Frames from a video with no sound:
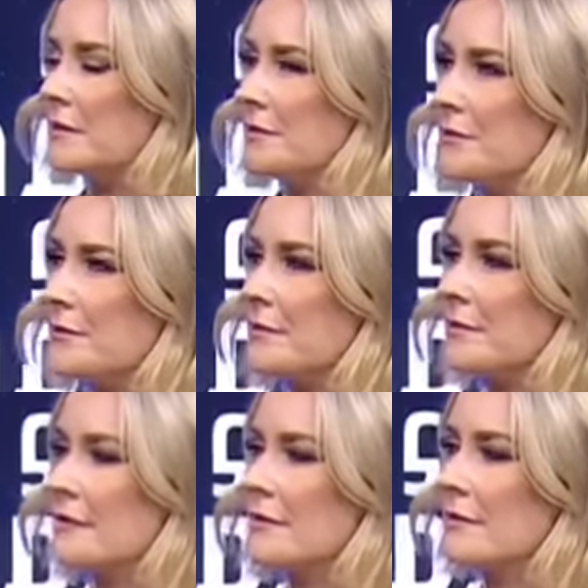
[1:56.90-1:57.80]

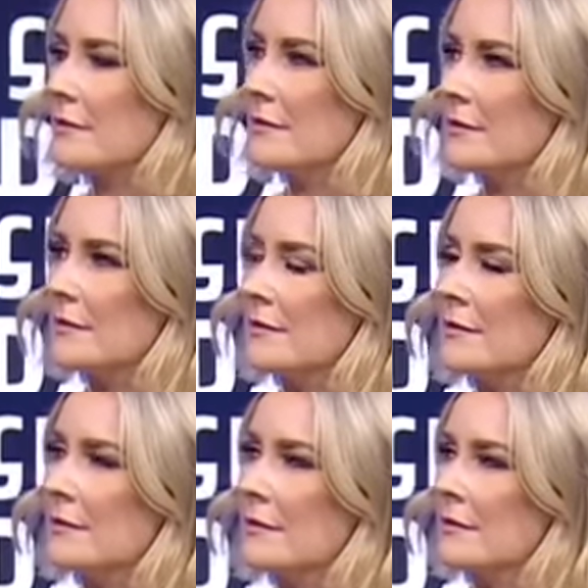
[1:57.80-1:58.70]

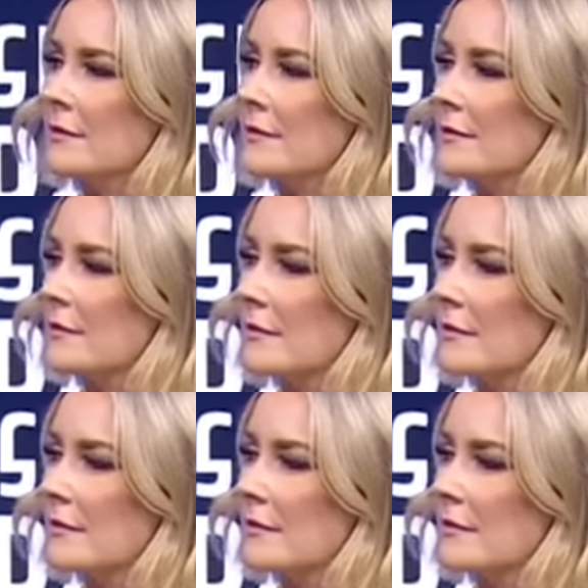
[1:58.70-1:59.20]
The person shown says nothing.